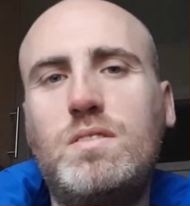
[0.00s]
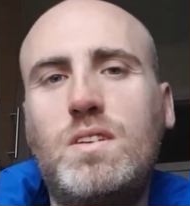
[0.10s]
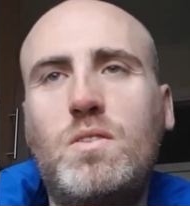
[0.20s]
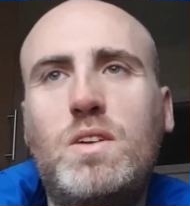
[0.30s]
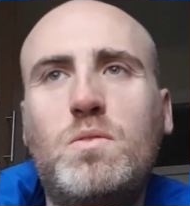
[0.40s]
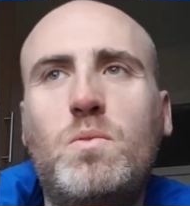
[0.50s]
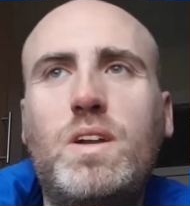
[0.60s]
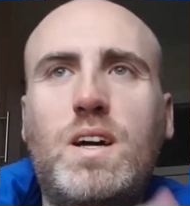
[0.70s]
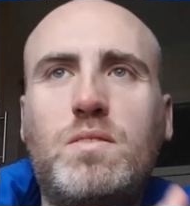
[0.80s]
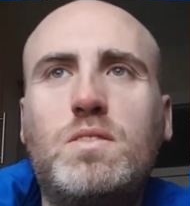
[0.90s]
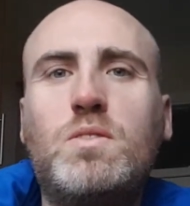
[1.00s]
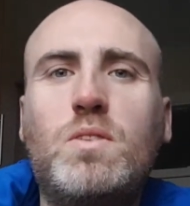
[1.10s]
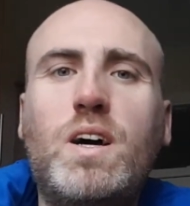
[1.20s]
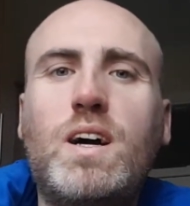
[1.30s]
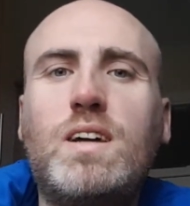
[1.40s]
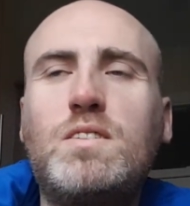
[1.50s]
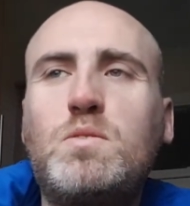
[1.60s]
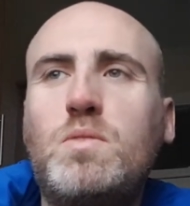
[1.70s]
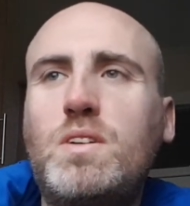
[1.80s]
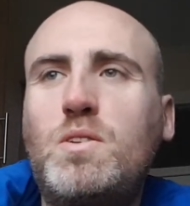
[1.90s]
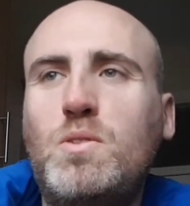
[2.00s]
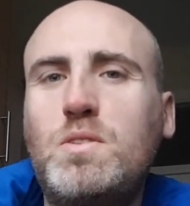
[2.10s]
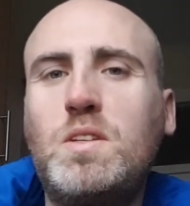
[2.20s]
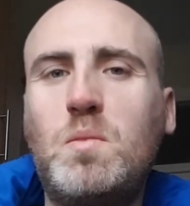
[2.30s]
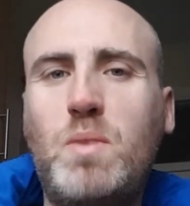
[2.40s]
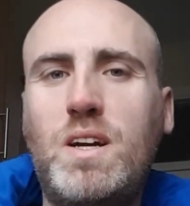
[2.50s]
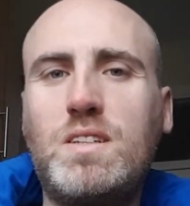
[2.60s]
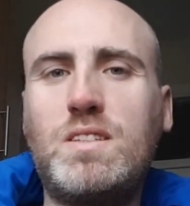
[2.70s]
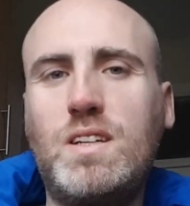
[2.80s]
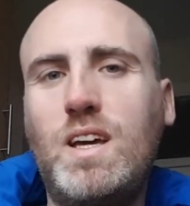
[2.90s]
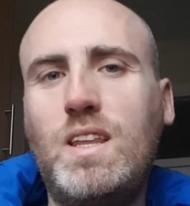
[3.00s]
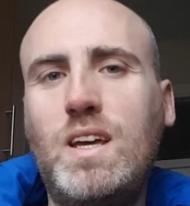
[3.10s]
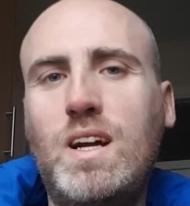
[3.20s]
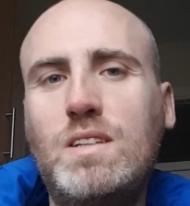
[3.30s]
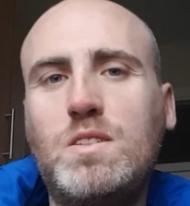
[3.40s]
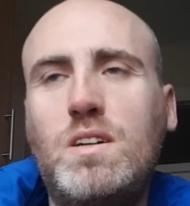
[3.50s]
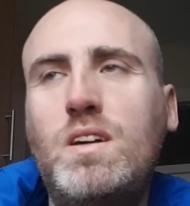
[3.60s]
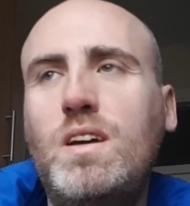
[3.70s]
You know, I don't want to have to do that. I just want to go to the person and get the answer.